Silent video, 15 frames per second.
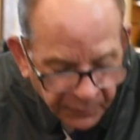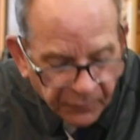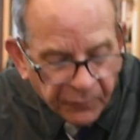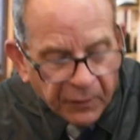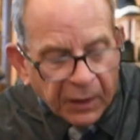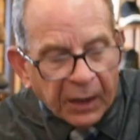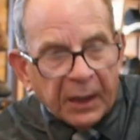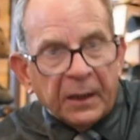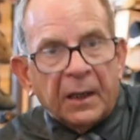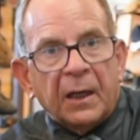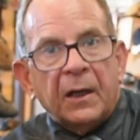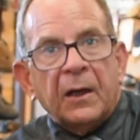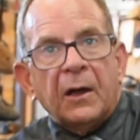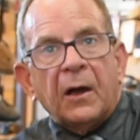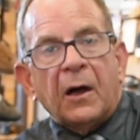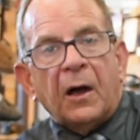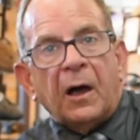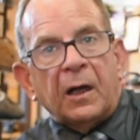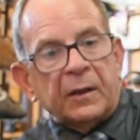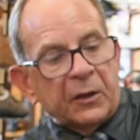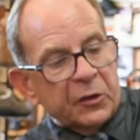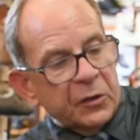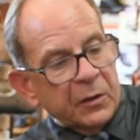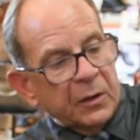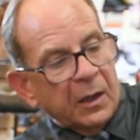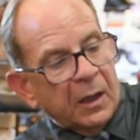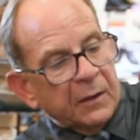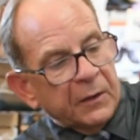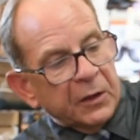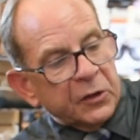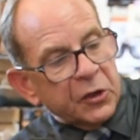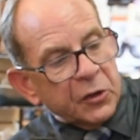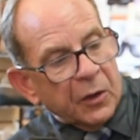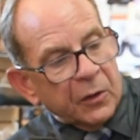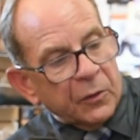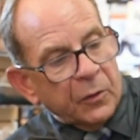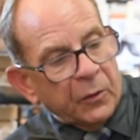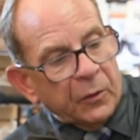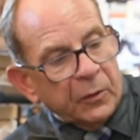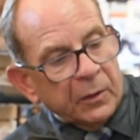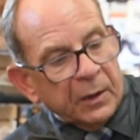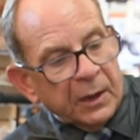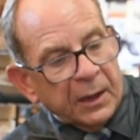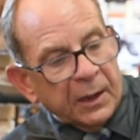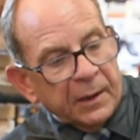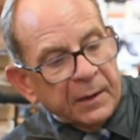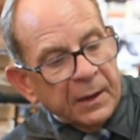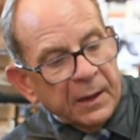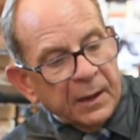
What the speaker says: design on the charcoal